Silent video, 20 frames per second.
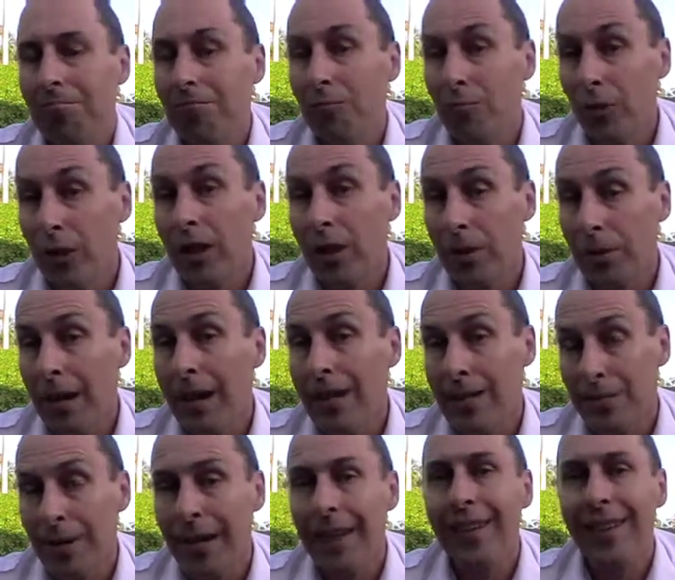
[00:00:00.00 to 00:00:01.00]
really
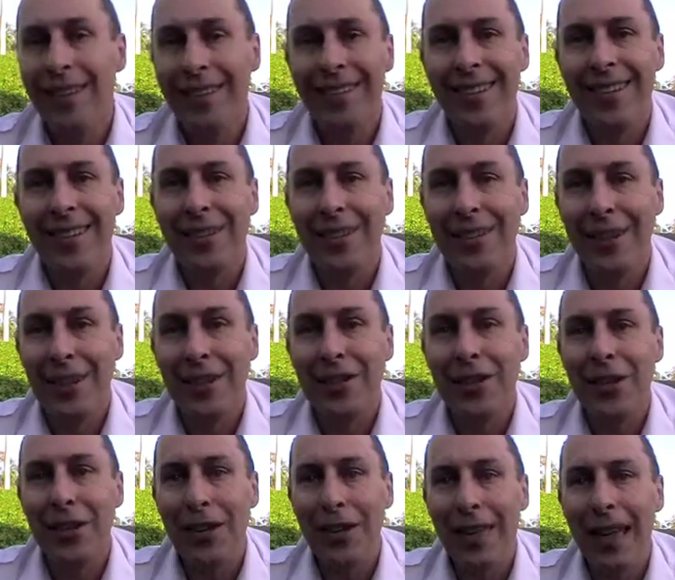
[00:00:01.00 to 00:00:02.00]
blessed me, I can
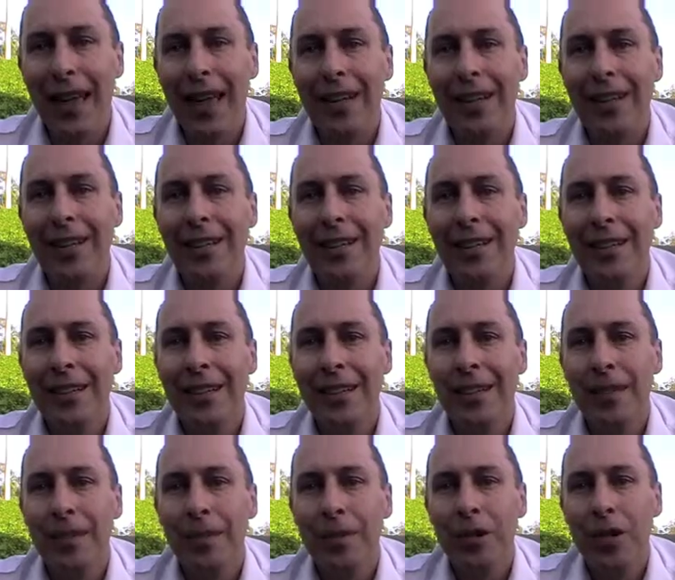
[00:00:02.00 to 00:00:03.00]
tell you that.
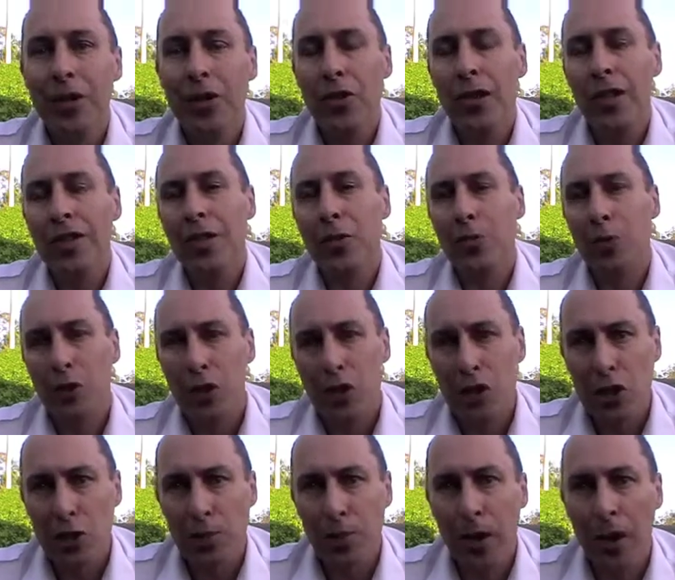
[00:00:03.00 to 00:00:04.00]
But I trust it will
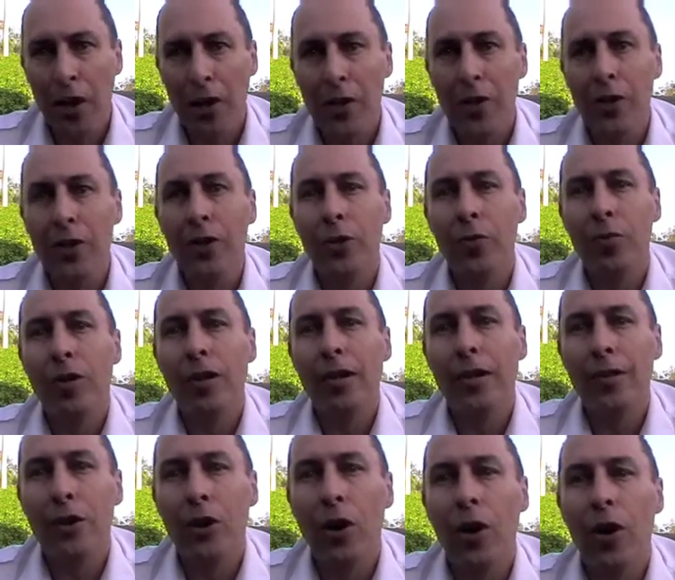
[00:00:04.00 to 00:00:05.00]
inspire you to
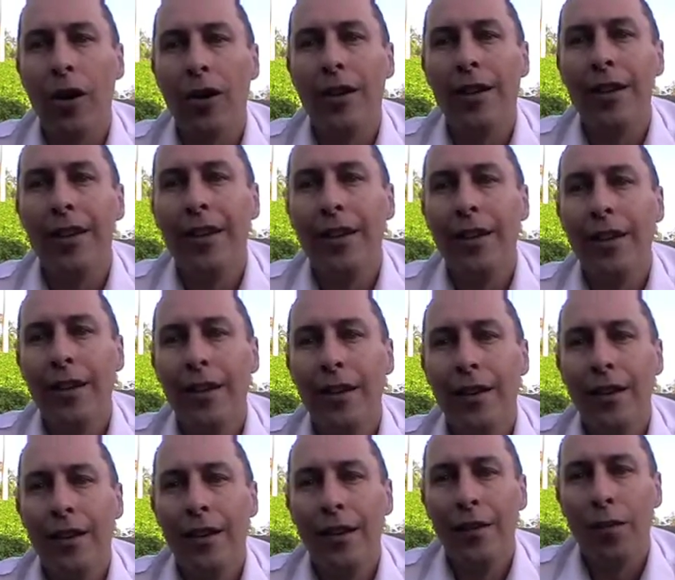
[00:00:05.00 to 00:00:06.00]
believe God
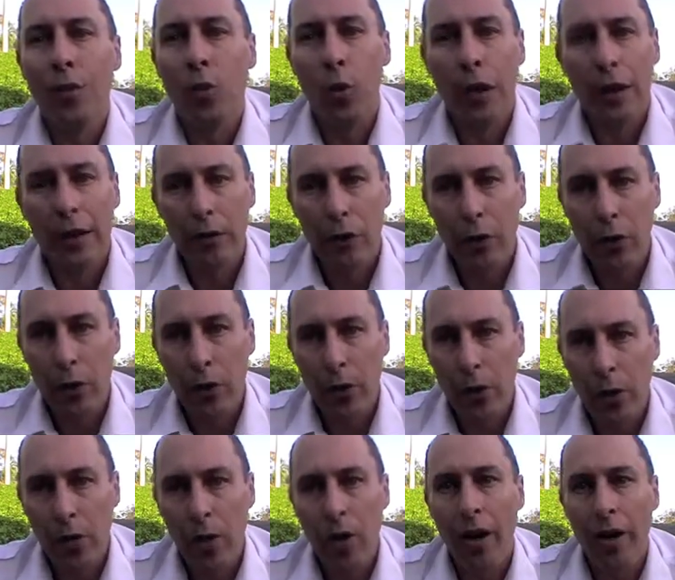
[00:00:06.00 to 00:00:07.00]
for whatever you
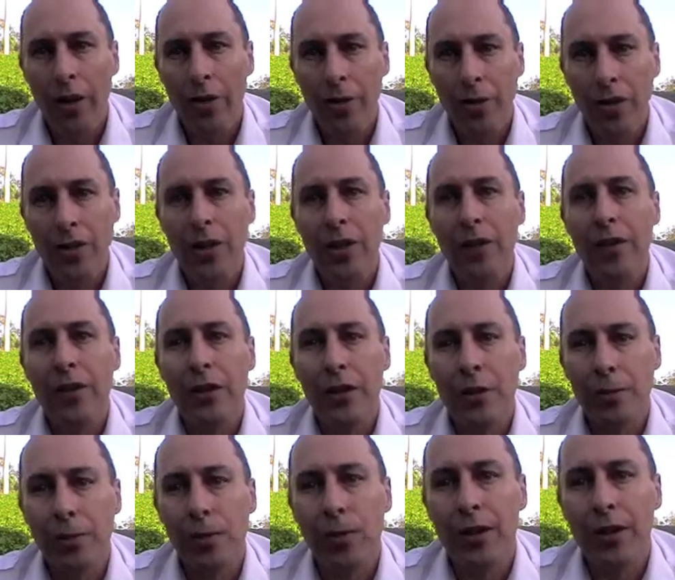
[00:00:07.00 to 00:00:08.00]
require to receive at
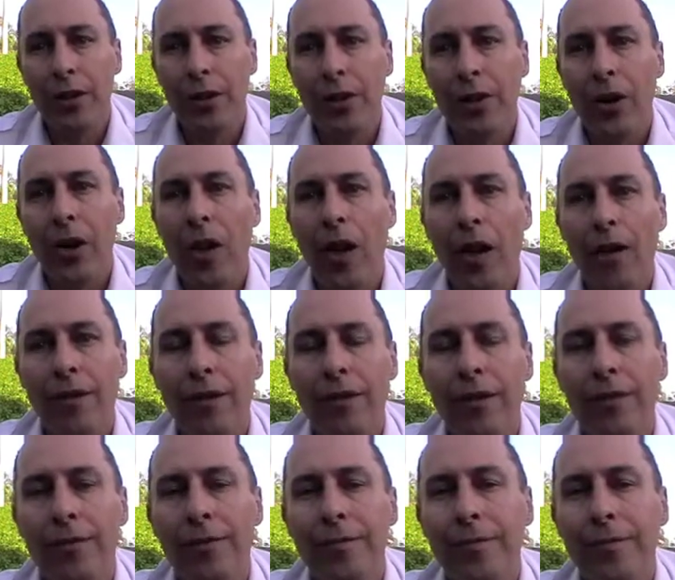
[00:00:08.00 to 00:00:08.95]
this point in your life.